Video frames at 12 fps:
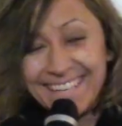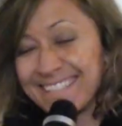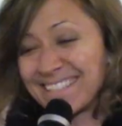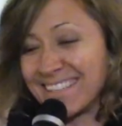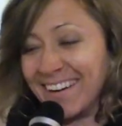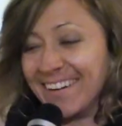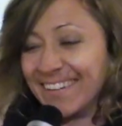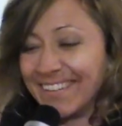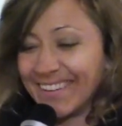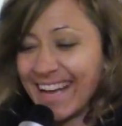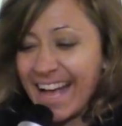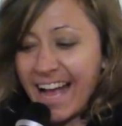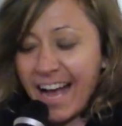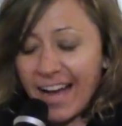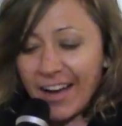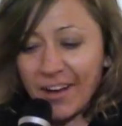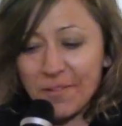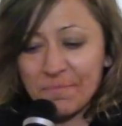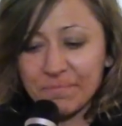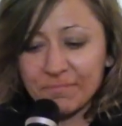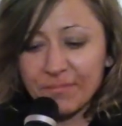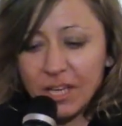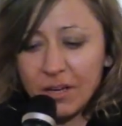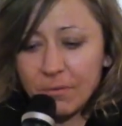So
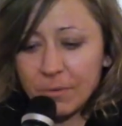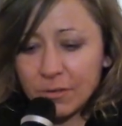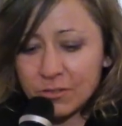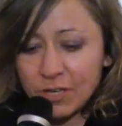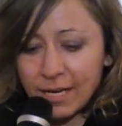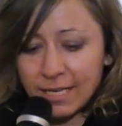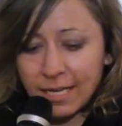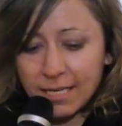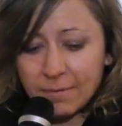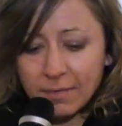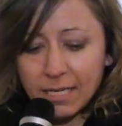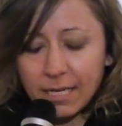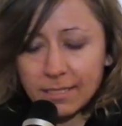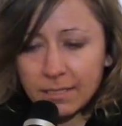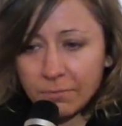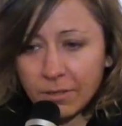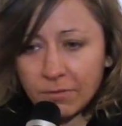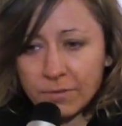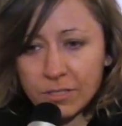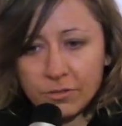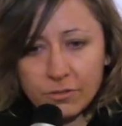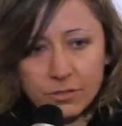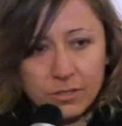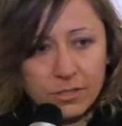we were trying to get him connected with a
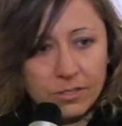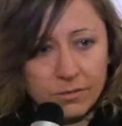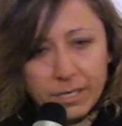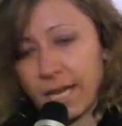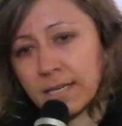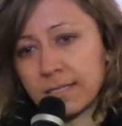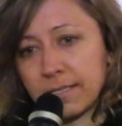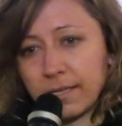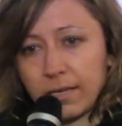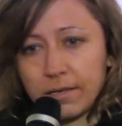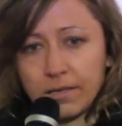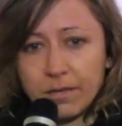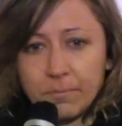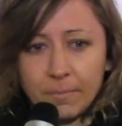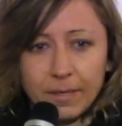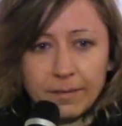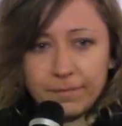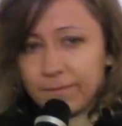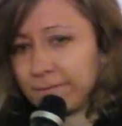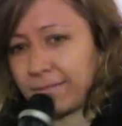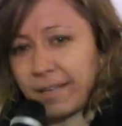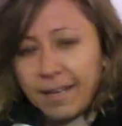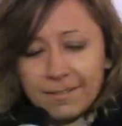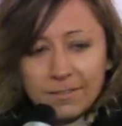researcher to do a case study on him,
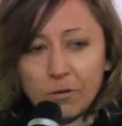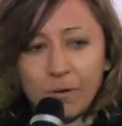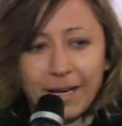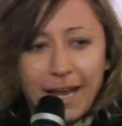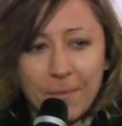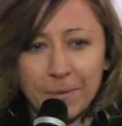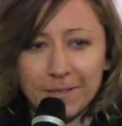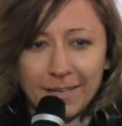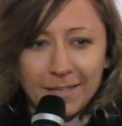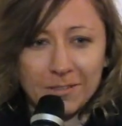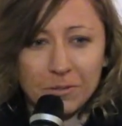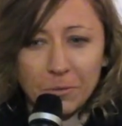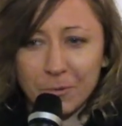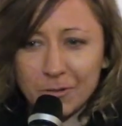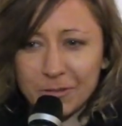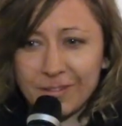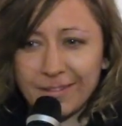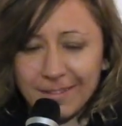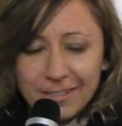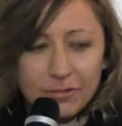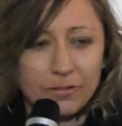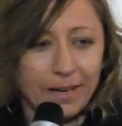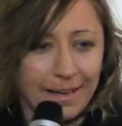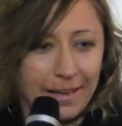but it hasn't quite happened yet. So we're just at
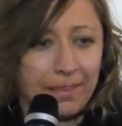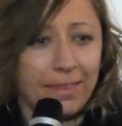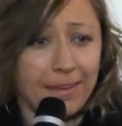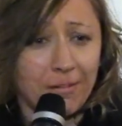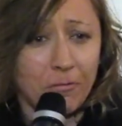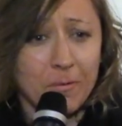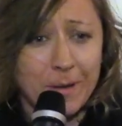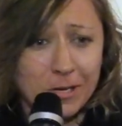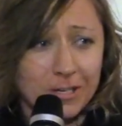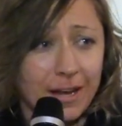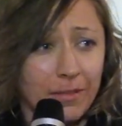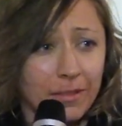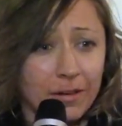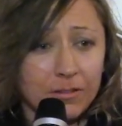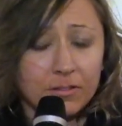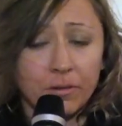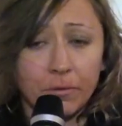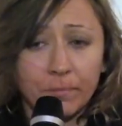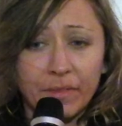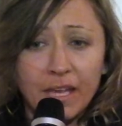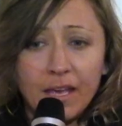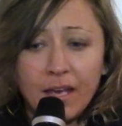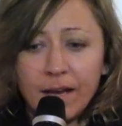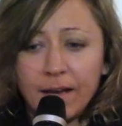least trying to get the information out there. So
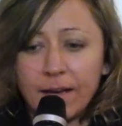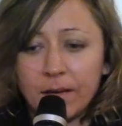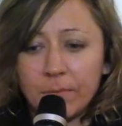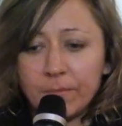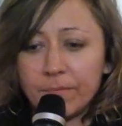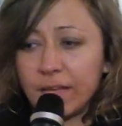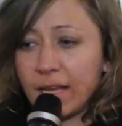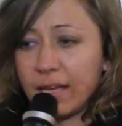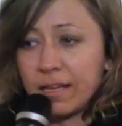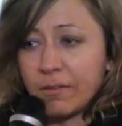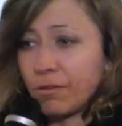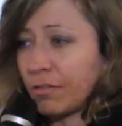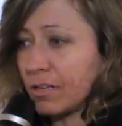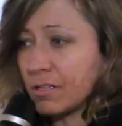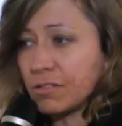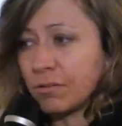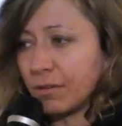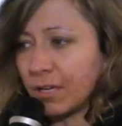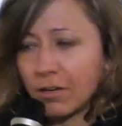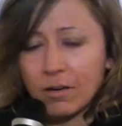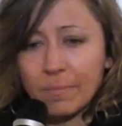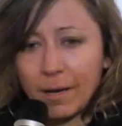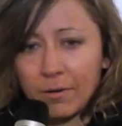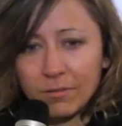any other things you hear
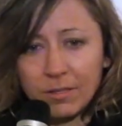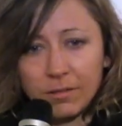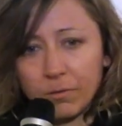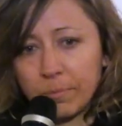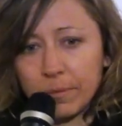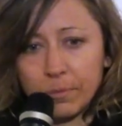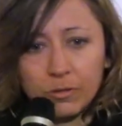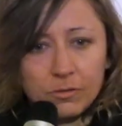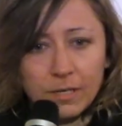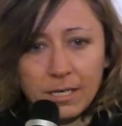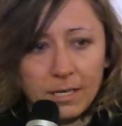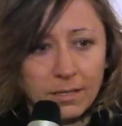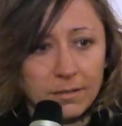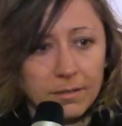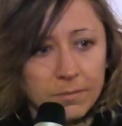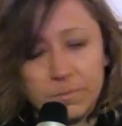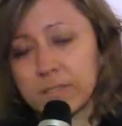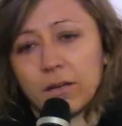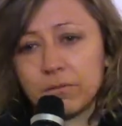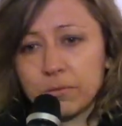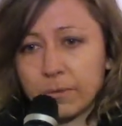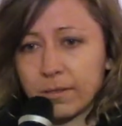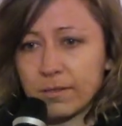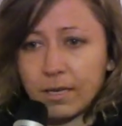about, you know, people treating themselves
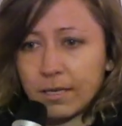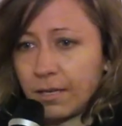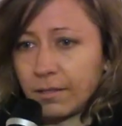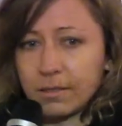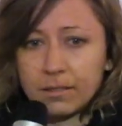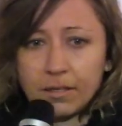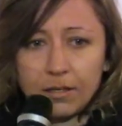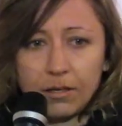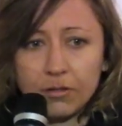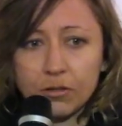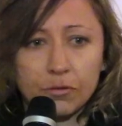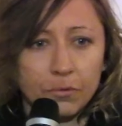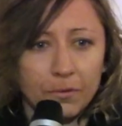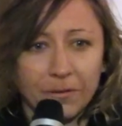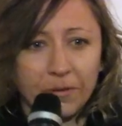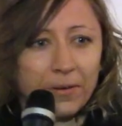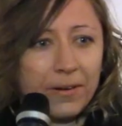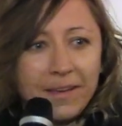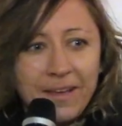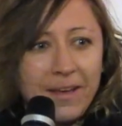with psychedelics in an unusual or